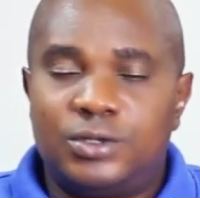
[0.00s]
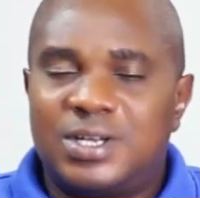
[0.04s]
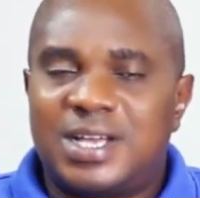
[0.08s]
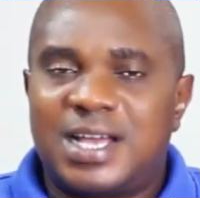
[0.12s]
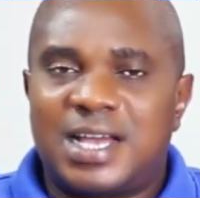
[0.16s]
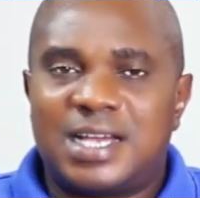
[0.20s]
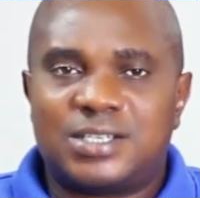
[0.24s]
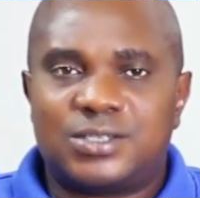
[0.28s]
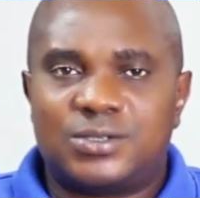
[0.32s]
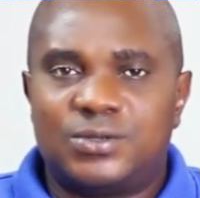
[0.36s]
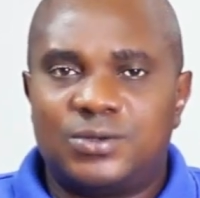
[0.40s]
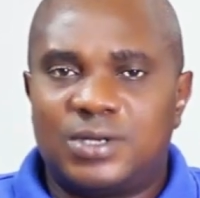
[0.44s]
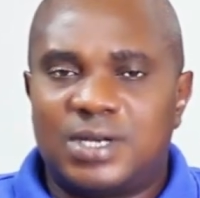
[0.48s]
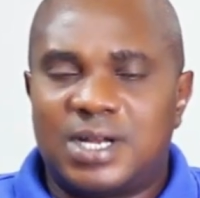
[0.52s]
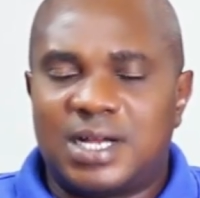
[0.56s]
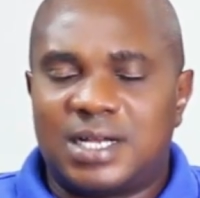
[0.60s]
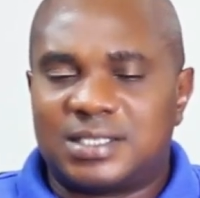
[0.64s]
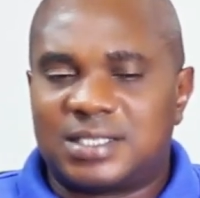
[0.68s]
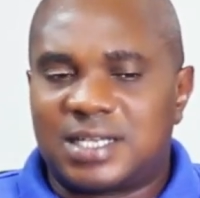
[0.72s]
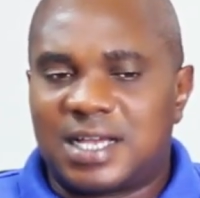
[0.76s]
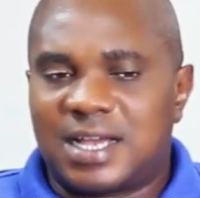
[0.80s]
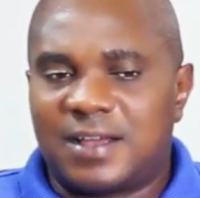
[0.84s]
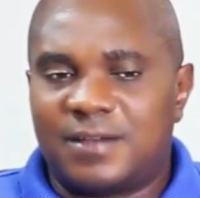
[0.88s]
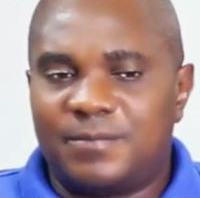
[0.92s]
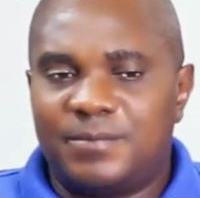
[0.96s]
You guys know
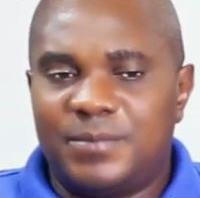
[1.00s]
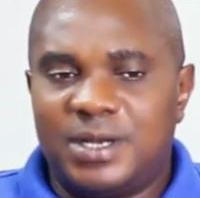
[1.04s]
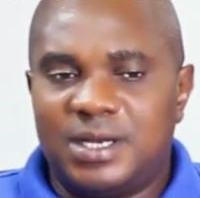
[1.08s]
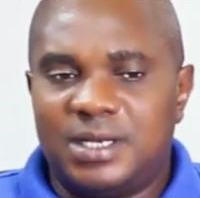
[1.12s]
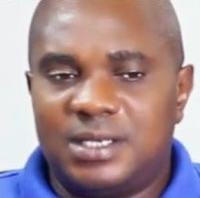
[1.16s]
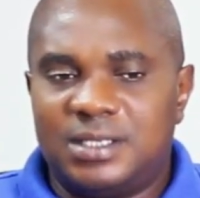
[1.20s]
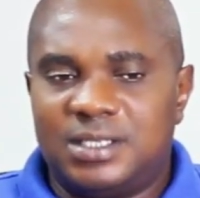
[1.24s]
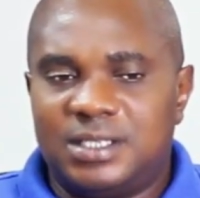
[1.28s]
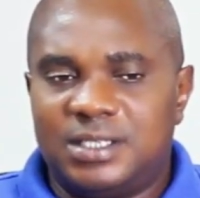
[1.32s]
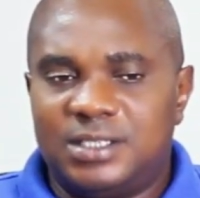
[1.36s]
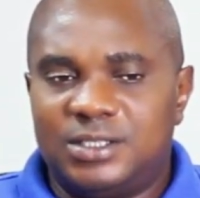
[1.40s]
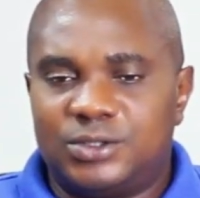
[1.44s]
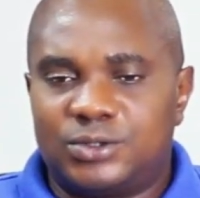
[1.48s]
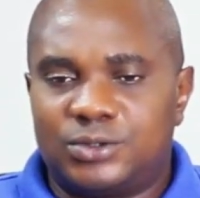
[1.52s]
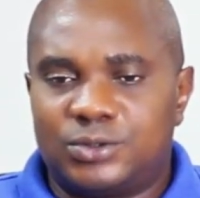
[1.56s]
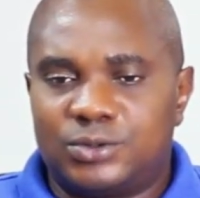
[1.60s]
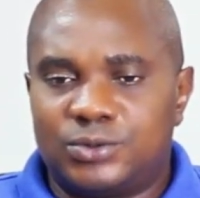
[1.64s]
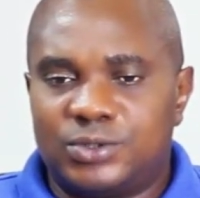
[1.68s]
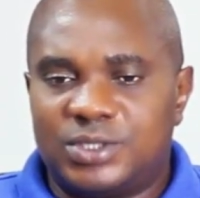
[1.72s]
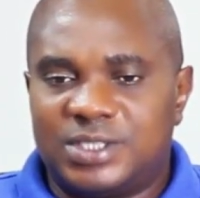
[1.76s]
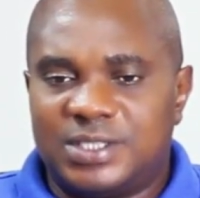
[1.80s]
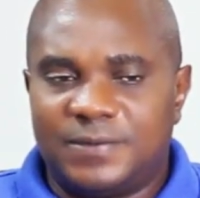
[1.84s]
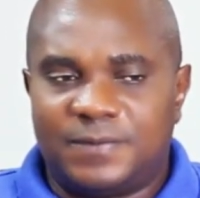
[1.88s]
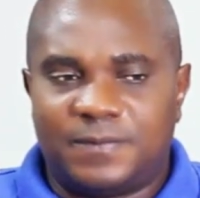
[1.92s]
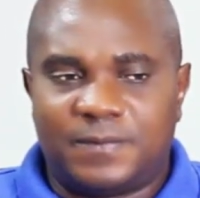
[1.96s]
that I have been
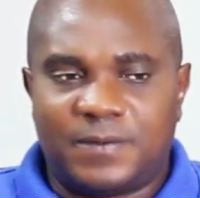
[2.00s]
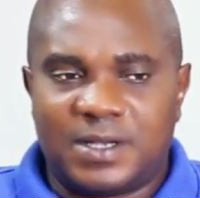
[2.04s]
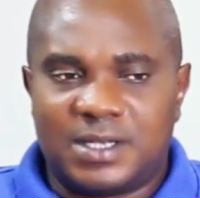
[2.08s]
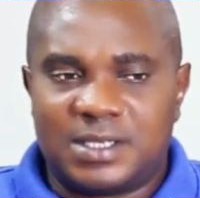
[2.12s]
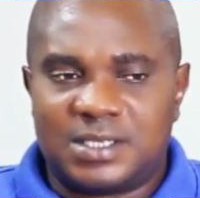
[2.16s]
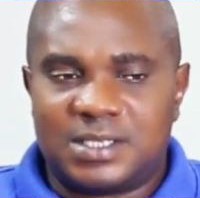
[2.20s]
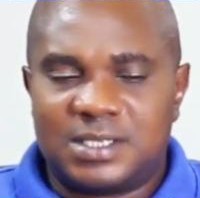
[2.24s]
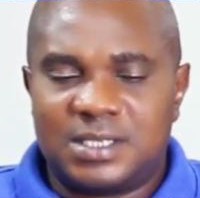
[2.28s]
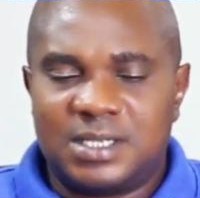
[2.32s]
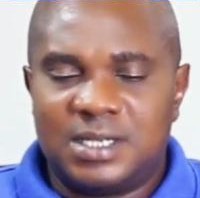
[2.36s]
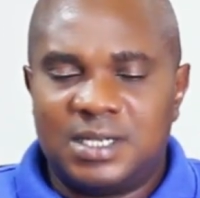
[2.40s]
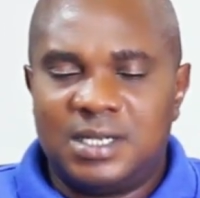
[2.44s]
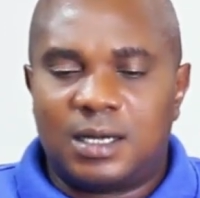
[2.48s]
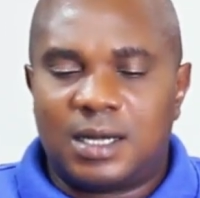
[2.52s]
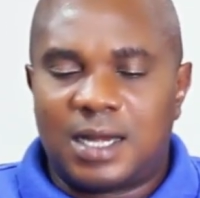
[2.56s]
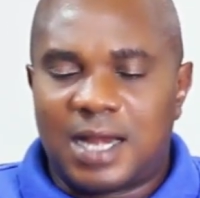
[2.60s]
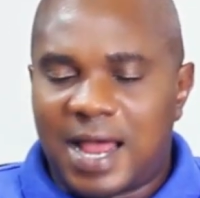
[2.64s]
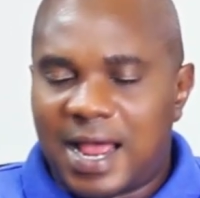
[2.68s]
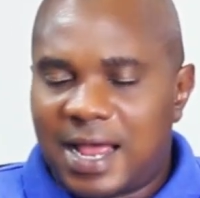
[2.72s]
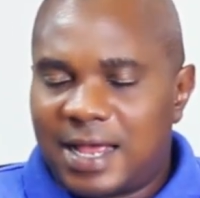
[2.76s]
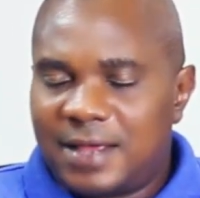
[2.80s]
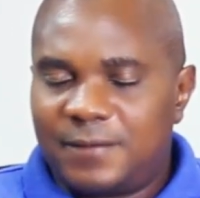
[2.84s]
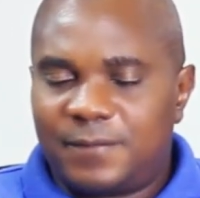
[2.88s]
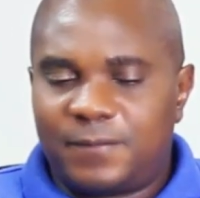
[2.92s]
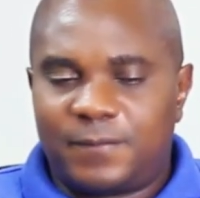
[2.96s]
into DeepFace
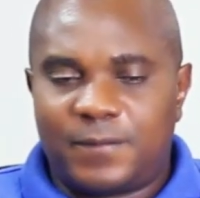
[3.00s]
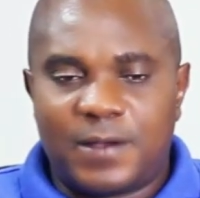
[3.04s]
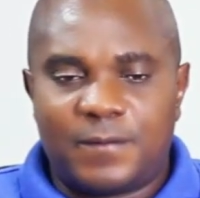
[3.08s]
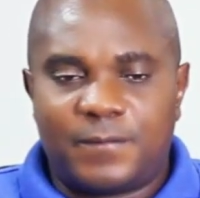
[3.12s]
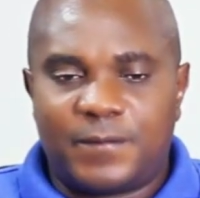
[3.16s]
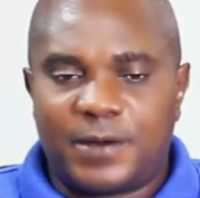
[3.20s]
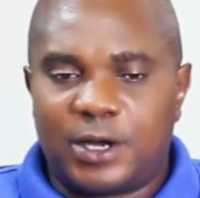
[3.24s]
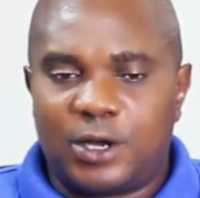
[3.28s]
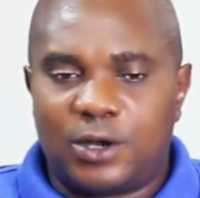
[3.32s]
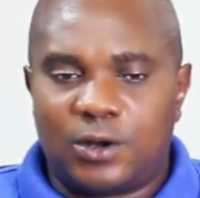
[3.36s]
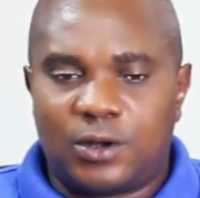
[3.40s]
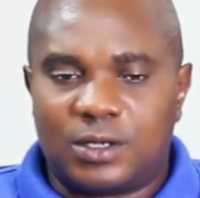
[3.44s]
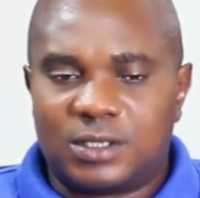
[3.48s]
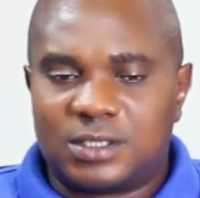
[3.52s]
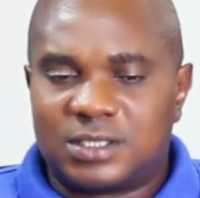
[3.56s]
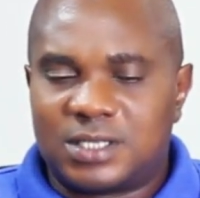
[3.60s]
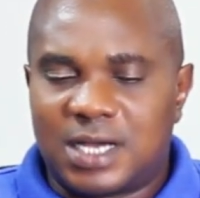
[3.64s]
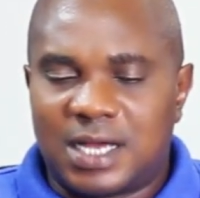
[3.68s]
live for a very long